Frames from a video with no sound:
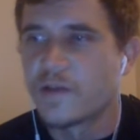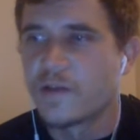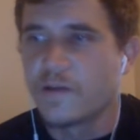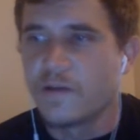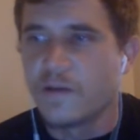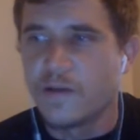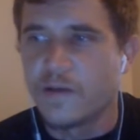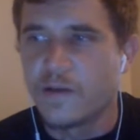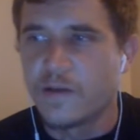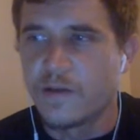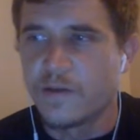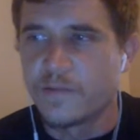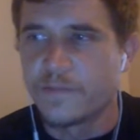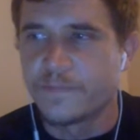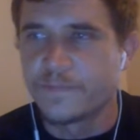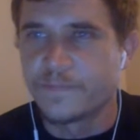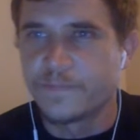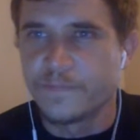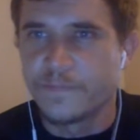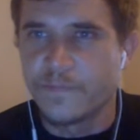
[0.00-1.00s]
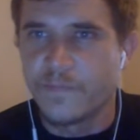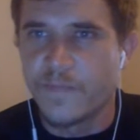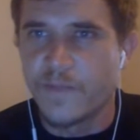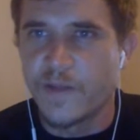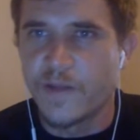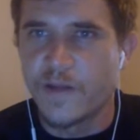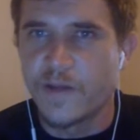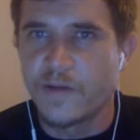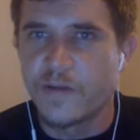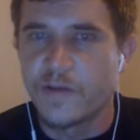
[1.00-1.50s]

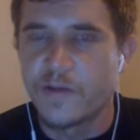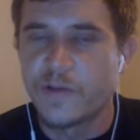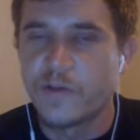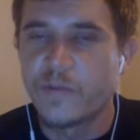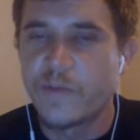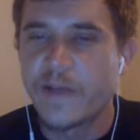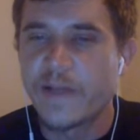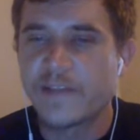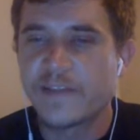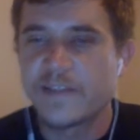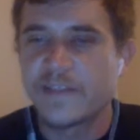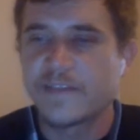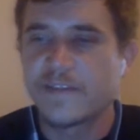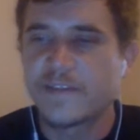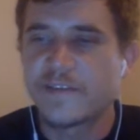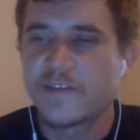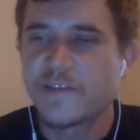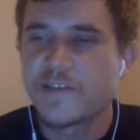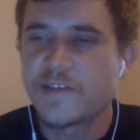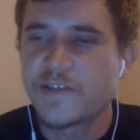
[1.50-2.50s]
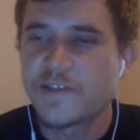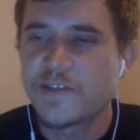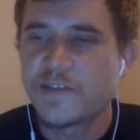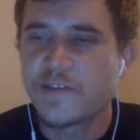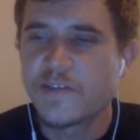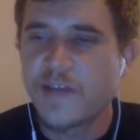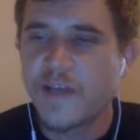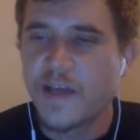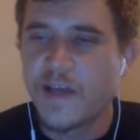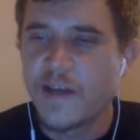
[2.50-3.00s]
And who makes these
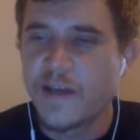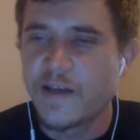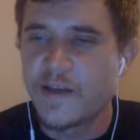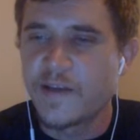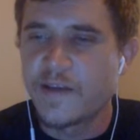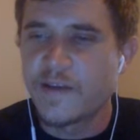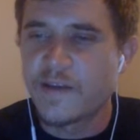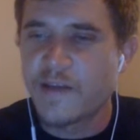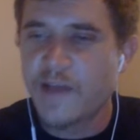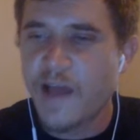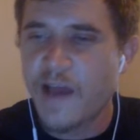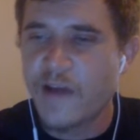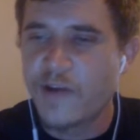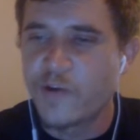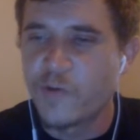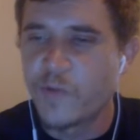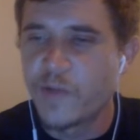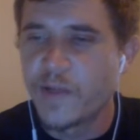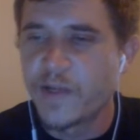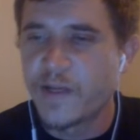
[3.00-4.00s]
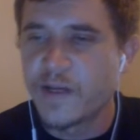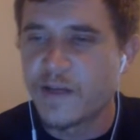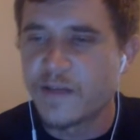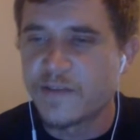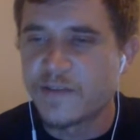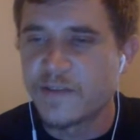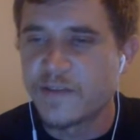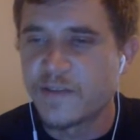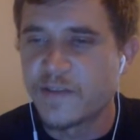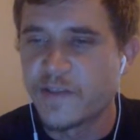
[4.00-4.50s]
decisions? And how do we
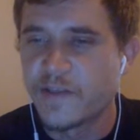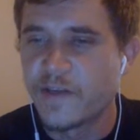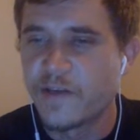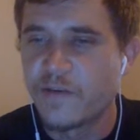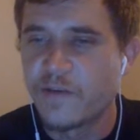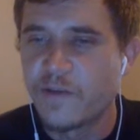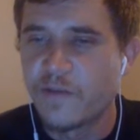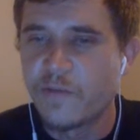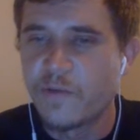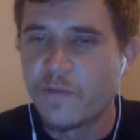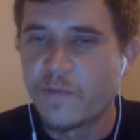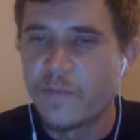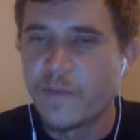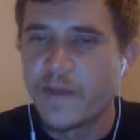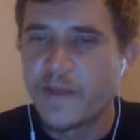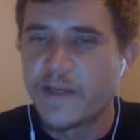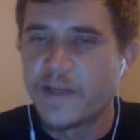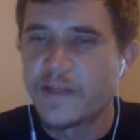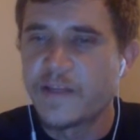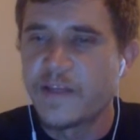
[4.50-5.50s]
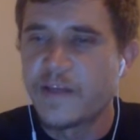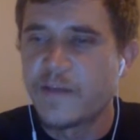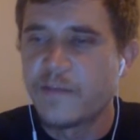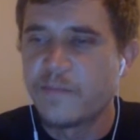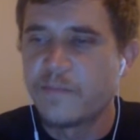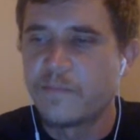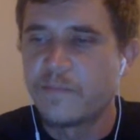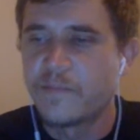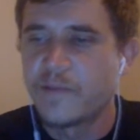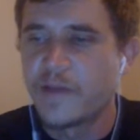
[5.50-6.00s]
constantly know that we're making them
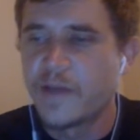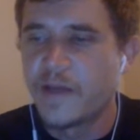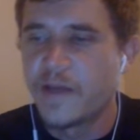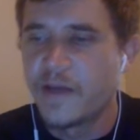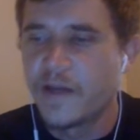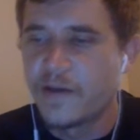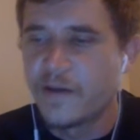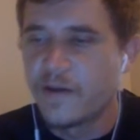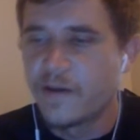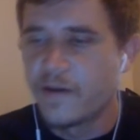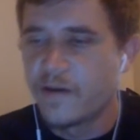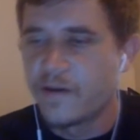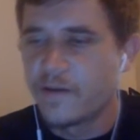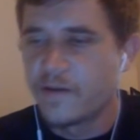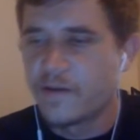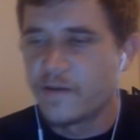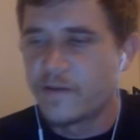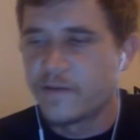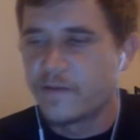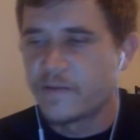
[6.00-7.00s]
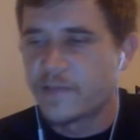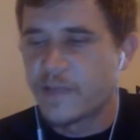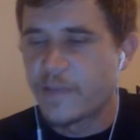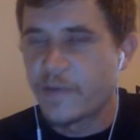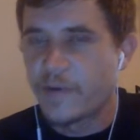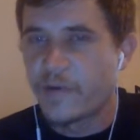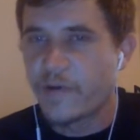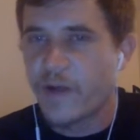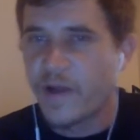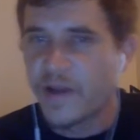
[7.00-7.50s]
in a
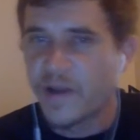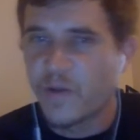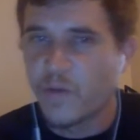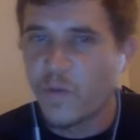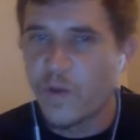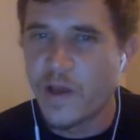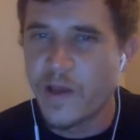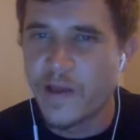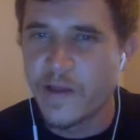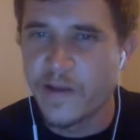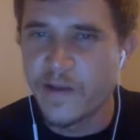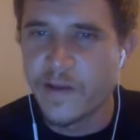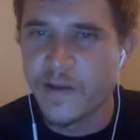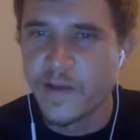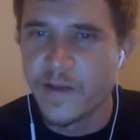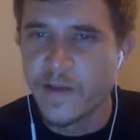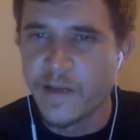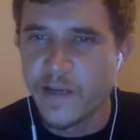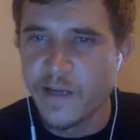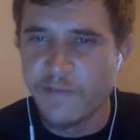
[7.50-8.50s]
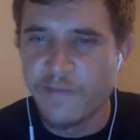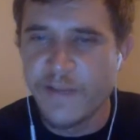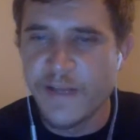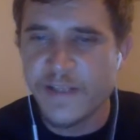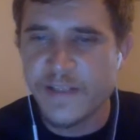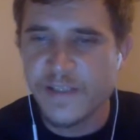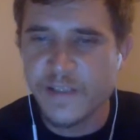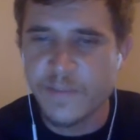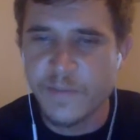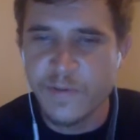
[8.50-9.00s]
democratic way, if
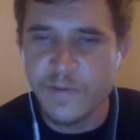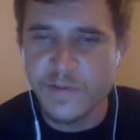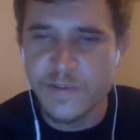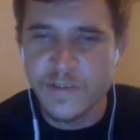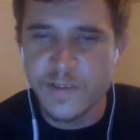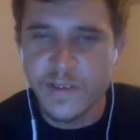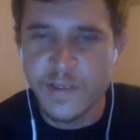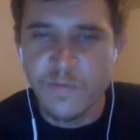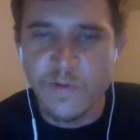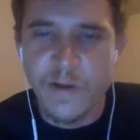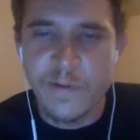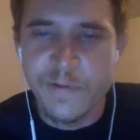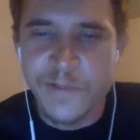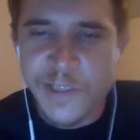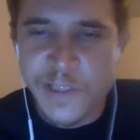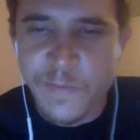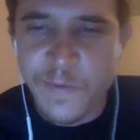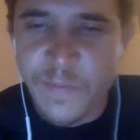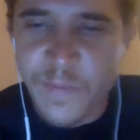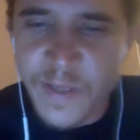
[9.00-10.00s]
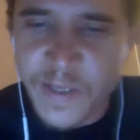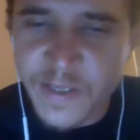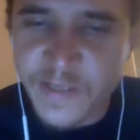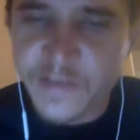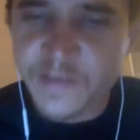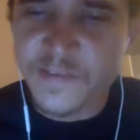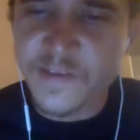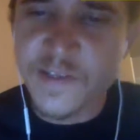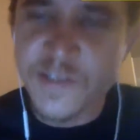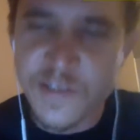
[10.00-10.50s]
that's supposedly the way we should be
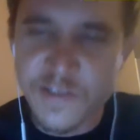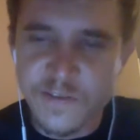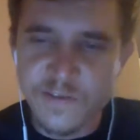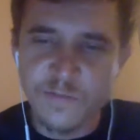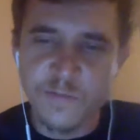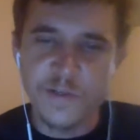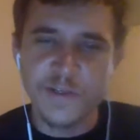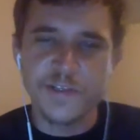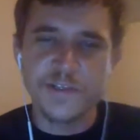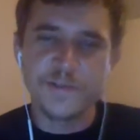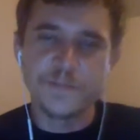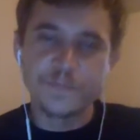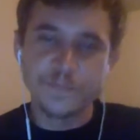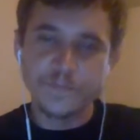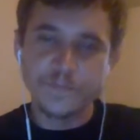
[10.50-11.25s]
making decisions, which